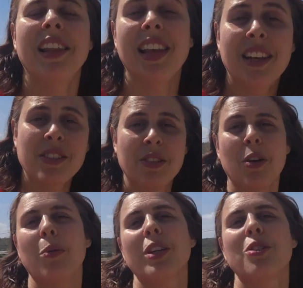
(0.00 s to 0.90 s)
Let us
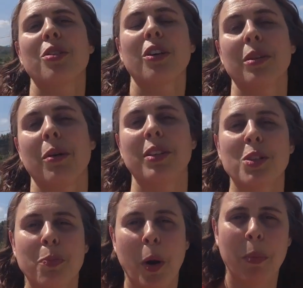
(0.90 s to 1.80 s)
know what you thought about
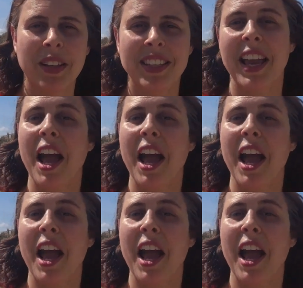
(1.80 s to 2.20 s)
this property.